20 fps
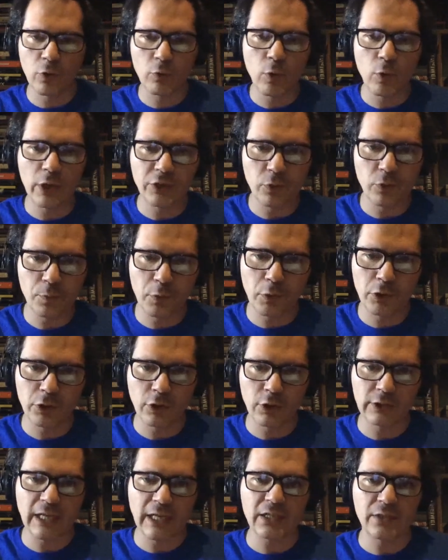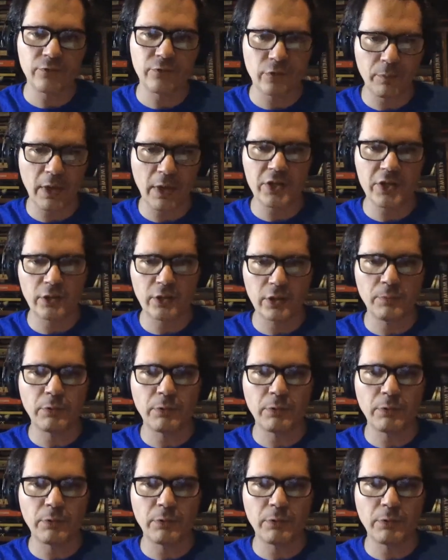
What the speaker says: You don't want to put all that information in the